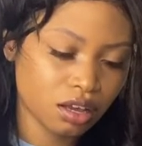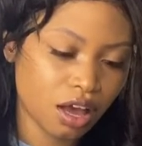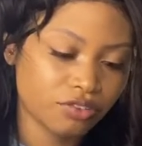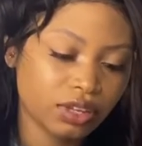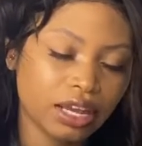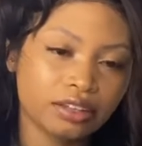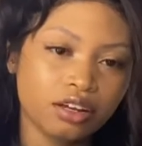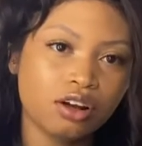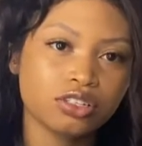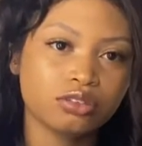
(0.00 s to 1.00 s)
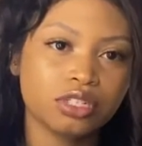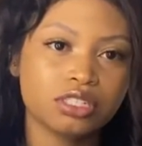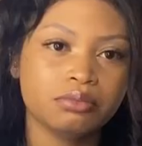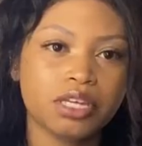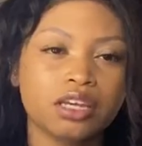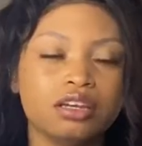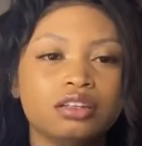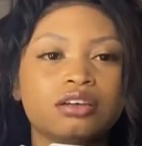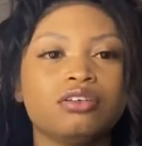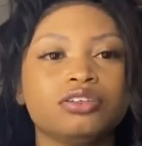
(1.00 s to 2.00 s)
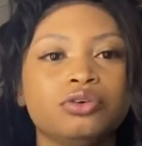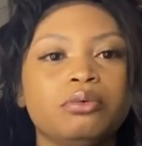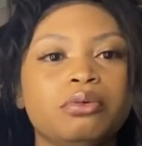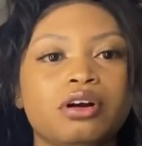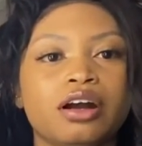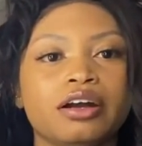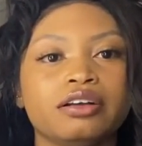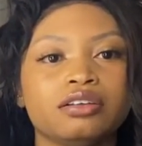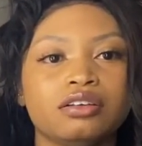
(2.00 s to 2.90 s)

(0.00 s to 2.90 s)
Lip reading: I feel like there also needs to be healing on your part.